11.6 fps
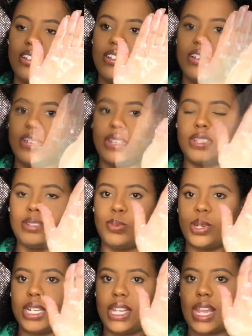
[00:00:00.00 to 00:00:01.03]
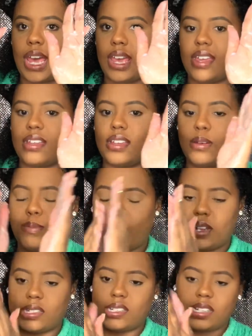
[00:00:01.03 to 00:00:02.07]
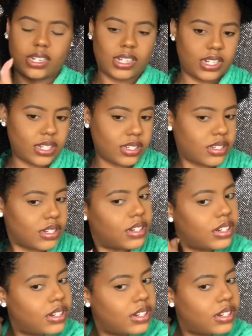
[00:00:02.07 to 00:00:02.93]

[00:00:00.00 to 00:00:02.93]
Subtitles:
but it's pretty light compared to the conditioner.